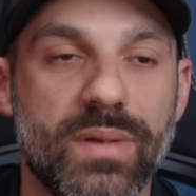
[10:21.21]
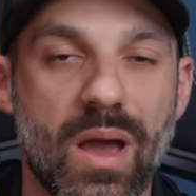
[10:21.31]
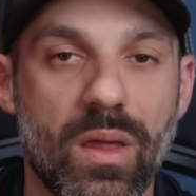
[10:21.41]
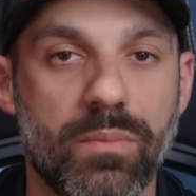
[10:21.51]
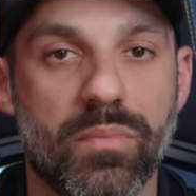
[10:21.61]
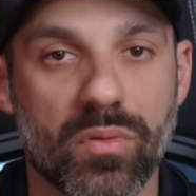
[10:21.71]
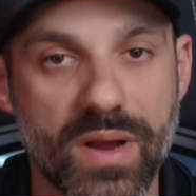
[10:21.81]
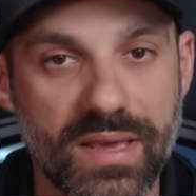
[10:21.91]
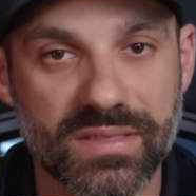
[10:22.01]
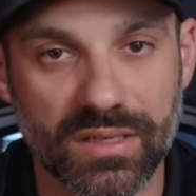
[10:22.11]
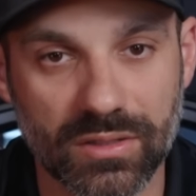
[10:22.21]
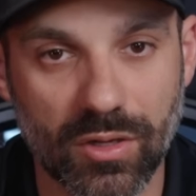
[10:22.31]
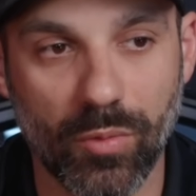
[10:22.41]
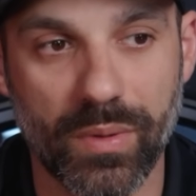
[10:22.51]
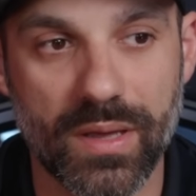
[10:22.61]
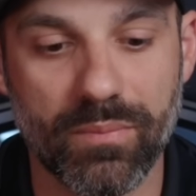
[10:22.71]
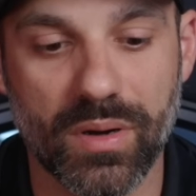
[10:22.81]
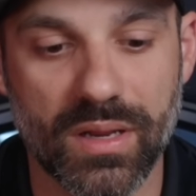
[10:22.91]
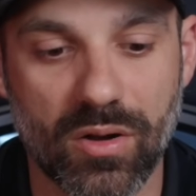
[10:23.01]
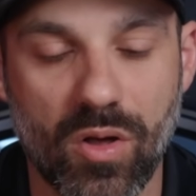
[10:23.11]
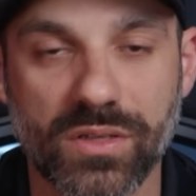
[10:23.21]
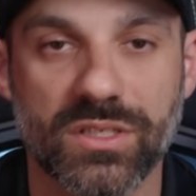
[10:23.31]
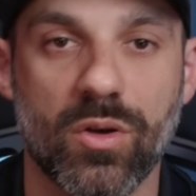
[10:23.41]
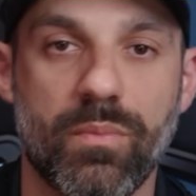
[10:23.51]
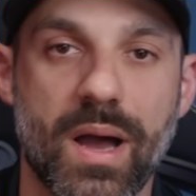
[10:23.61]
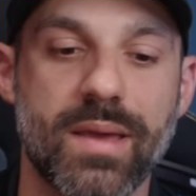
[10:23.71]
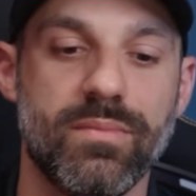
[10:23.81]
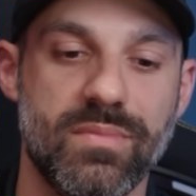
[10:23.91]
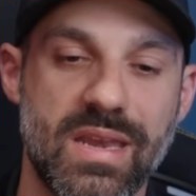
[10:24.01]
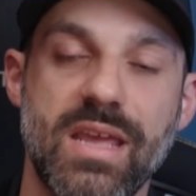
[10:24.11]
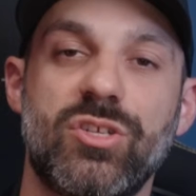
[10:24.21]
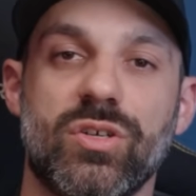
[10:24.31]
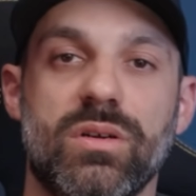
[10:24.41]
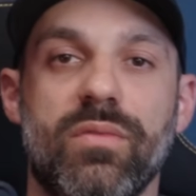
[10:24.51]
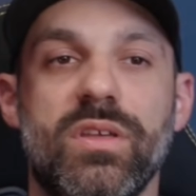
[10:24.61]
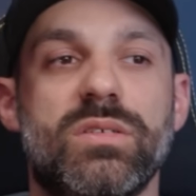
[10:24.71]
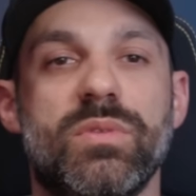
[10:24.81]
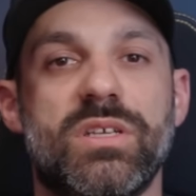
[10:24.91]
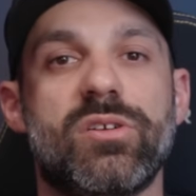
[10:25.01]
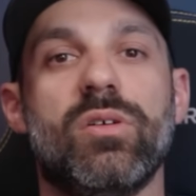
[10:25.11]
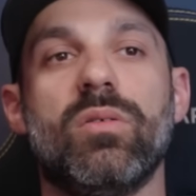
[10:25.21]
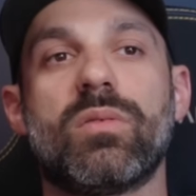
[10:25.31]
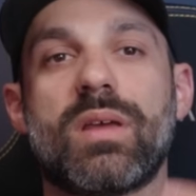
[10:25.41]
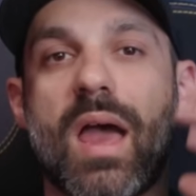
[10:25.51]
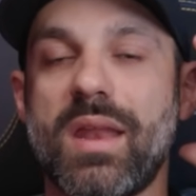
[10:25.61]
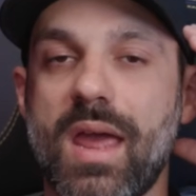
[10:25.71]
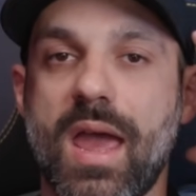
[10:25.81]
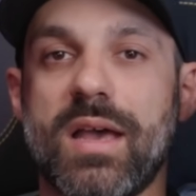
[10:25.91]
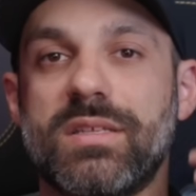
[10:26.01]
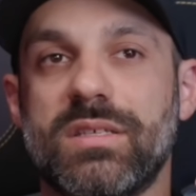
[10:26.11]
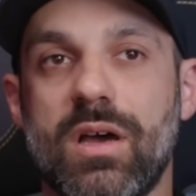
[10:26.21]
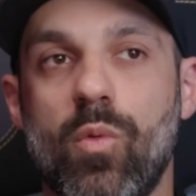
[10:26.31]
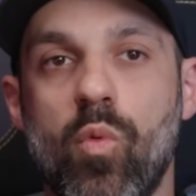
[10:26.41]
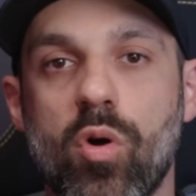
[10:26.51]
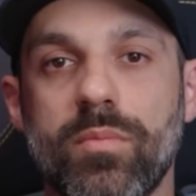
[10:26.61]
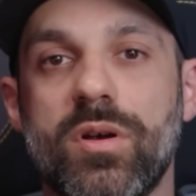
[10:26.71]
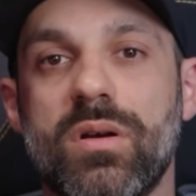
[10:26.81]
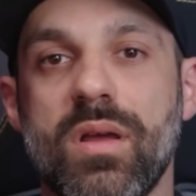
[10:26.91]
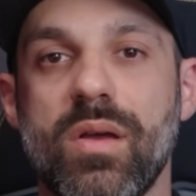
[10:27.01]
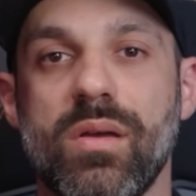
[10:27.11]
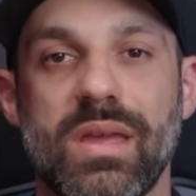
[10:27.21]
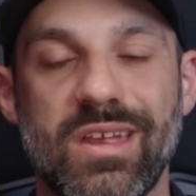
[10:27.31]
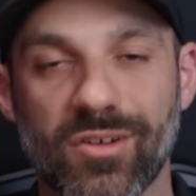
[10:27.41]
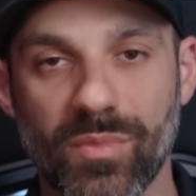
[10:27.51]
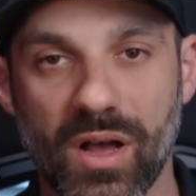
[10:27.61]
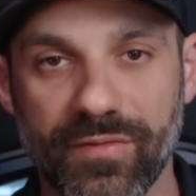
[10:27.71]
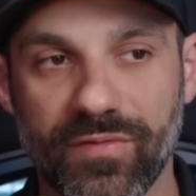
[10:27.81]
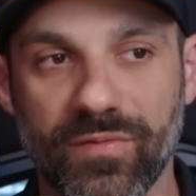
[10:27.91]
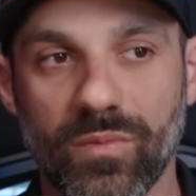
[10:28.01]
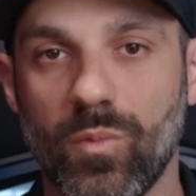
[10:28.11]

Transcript: Now, it breathes a little bit, but it also, by nature of this material, kind of has a warmer earmuff,